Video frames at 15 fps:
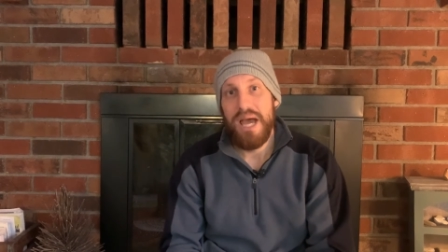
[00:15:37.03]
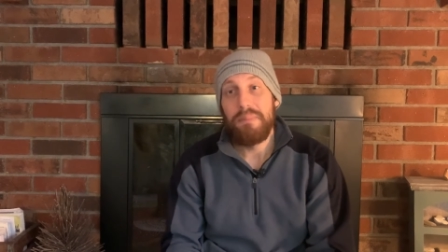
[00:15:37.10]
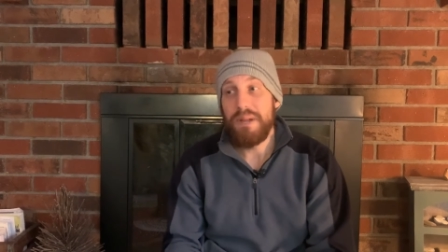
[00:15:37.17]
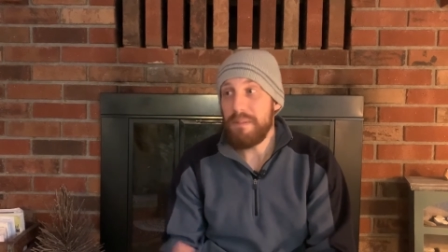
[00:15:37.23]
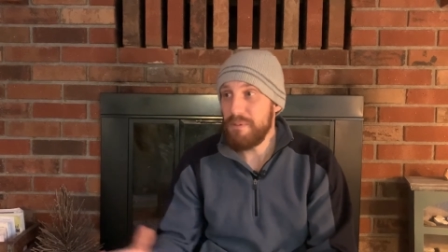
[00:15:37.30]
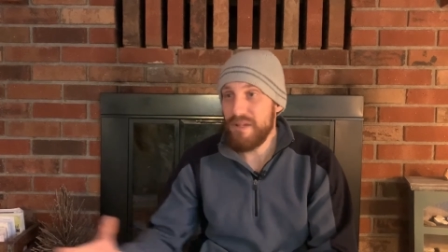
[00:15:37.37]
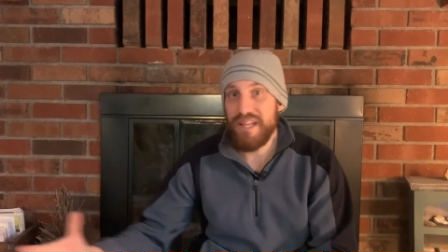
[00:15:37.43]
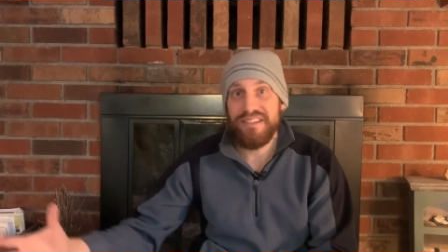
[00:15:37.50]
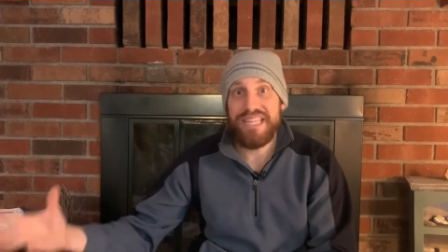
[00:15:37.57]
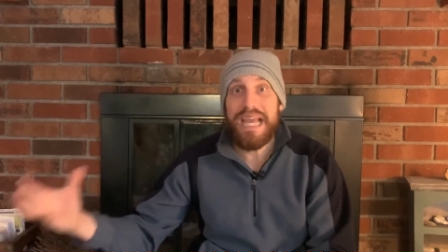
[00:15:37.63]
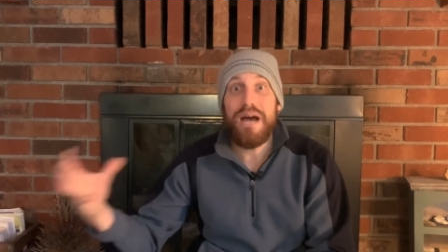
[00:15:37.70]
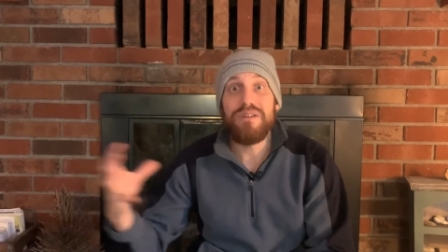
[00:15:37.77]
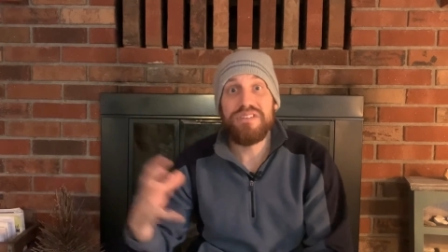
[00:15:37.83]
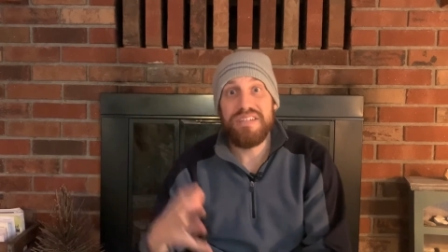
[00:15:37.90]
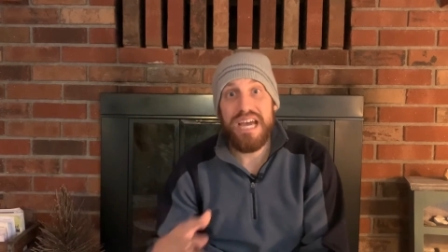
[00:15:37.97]
people on the
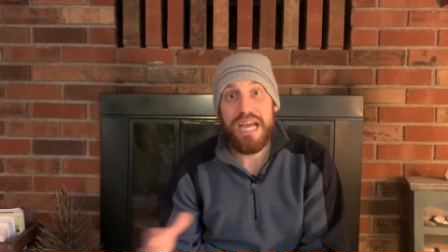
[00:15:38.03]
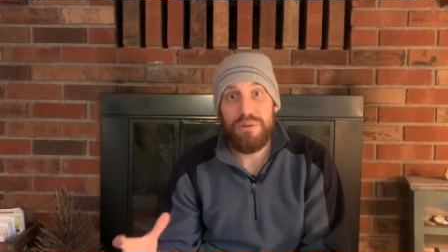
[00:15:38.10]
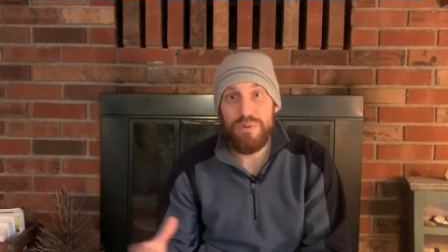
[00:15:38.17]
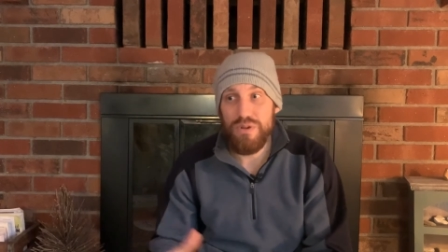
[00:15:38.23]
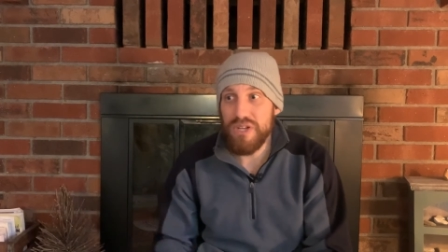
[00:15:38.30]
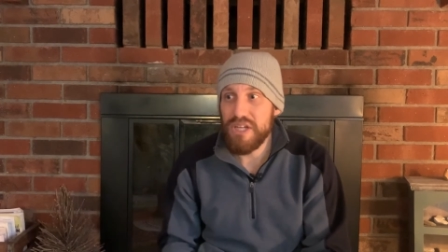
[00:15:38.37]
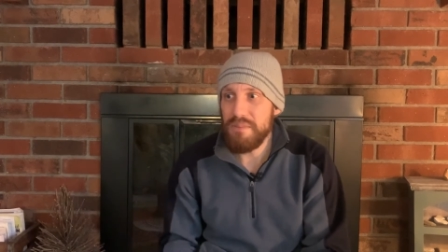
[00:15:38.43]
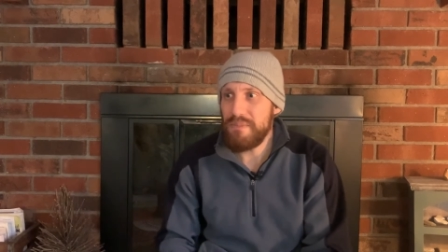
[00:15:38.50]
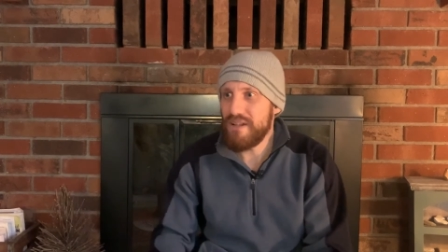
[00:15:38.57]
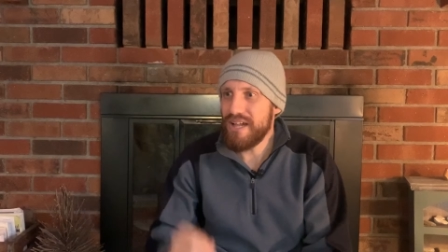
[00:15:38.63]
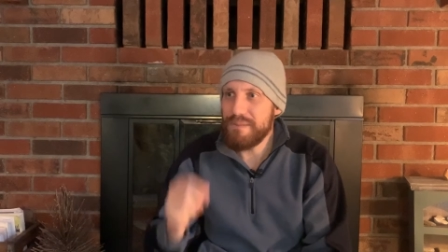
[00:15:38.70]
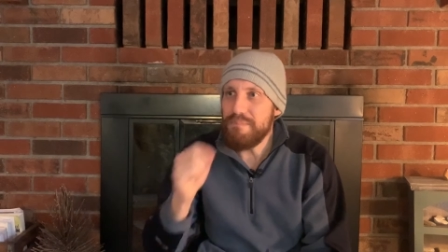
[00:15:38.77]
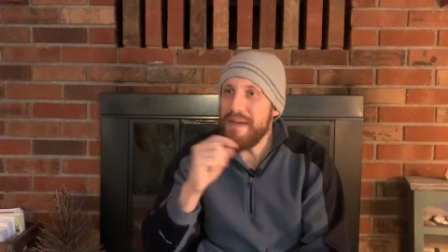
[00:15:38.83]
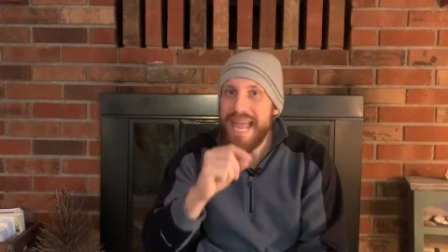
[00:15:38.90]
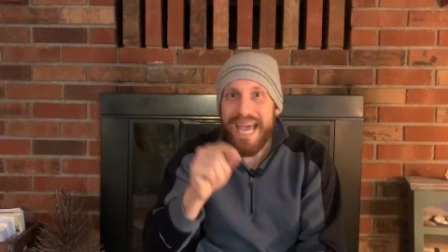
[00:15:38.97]
outside will look and be
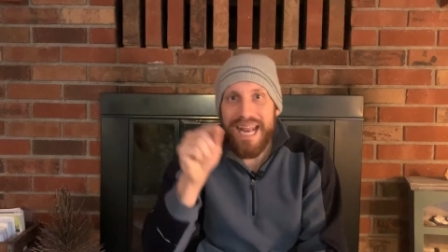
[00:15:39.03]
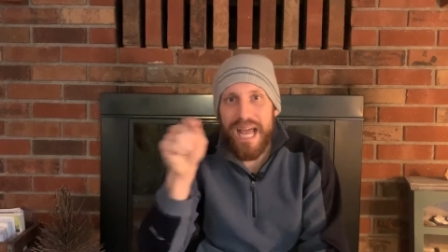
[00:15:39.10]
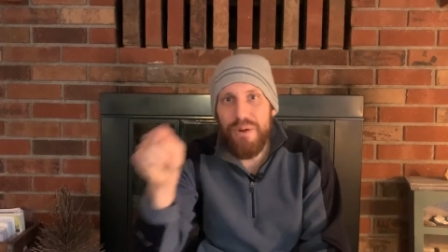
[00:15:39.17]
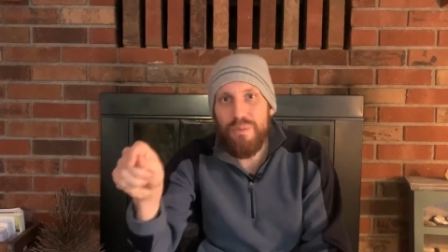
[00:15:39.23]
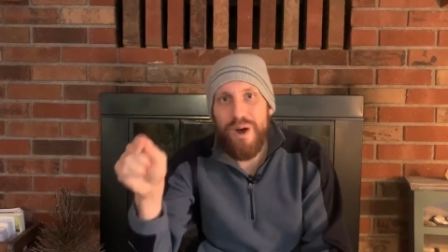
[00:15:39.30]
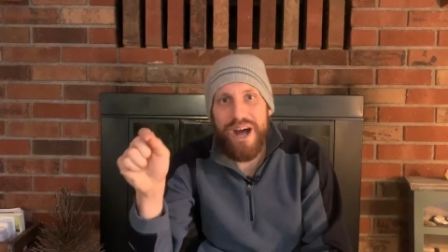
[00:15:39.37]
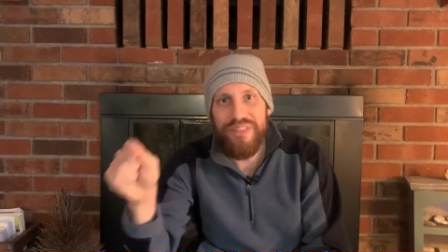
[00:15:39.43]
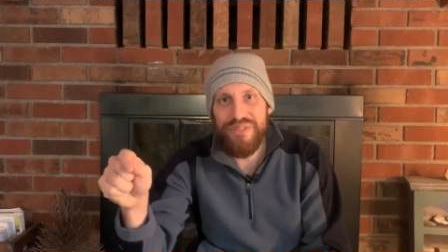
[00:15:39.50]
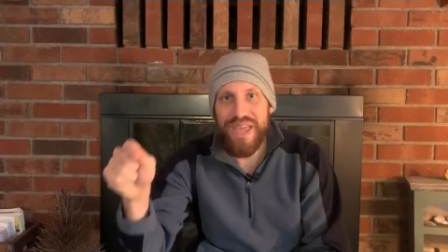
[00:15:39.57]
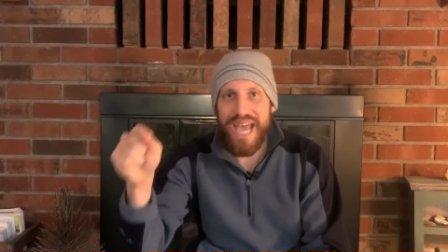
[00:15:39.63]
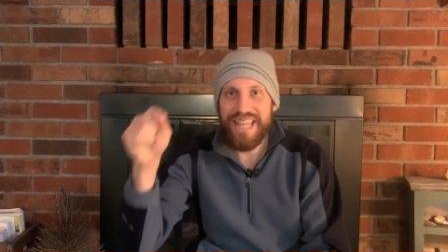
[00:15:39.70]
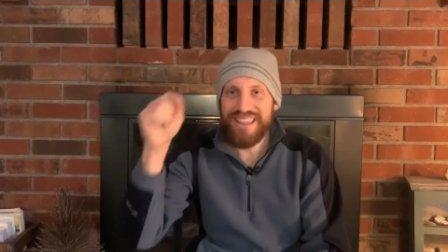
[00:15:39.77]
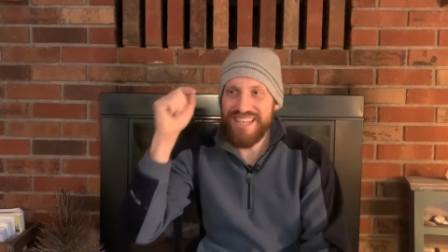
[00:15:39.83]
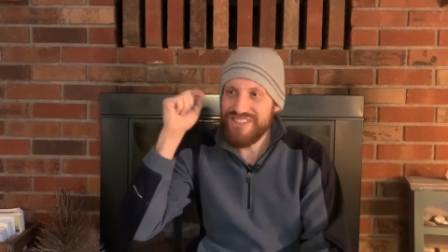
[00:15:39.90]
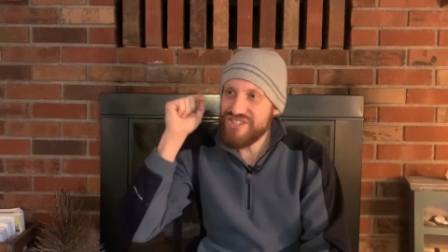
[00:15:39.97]
like, man, I want
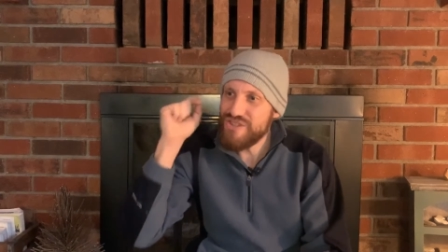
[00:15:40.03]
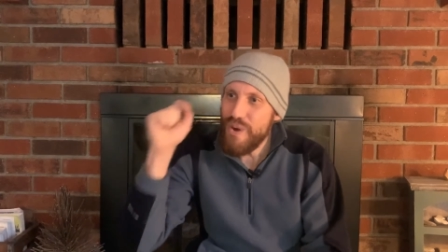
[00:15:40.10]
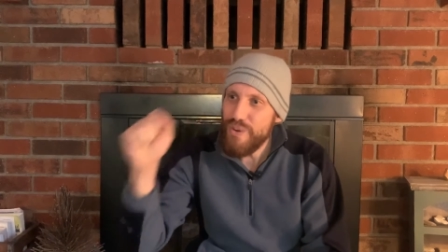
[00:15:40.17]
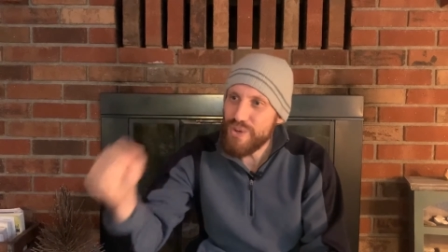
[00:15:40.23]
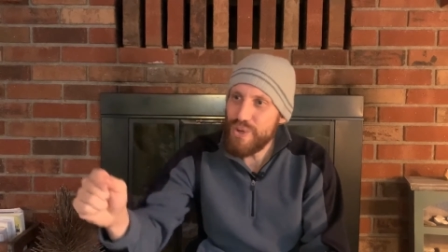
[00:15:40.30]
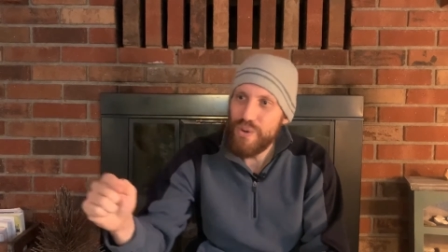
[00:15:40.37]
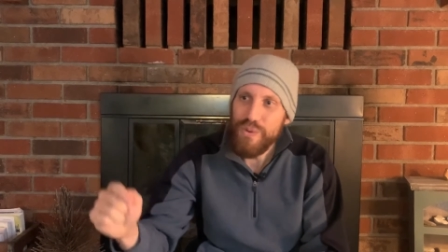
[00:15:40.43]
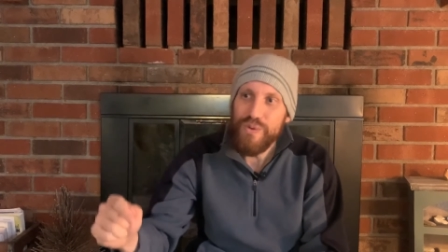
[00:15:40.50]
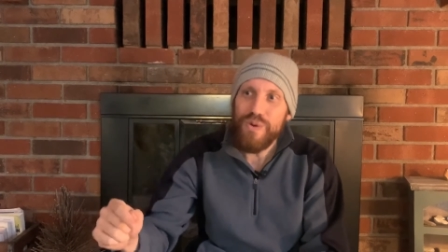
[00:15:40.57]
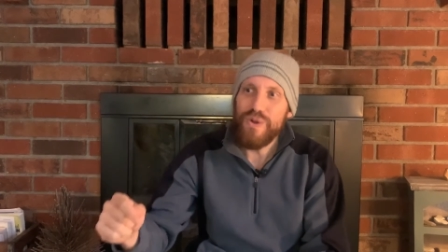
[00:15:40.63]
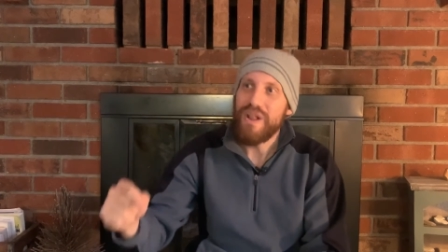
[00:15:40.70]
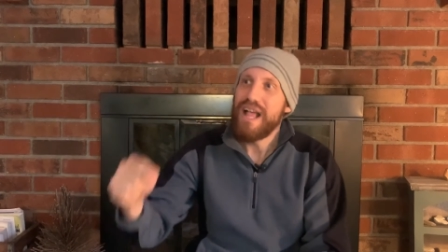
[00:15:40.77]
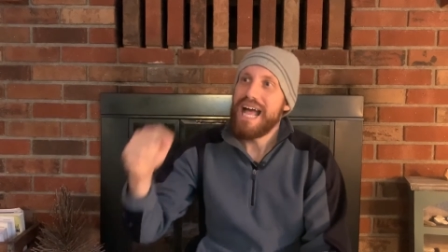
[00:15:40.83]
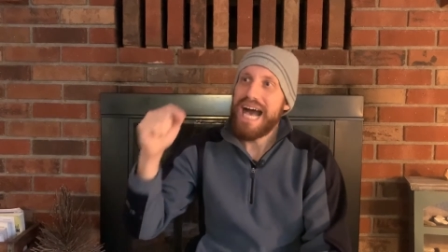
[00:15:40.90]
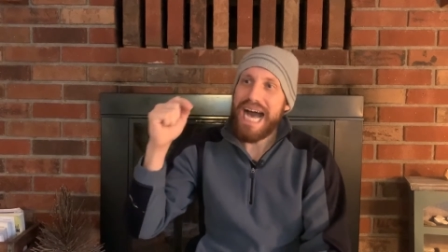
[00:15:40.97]
that. That's so cool.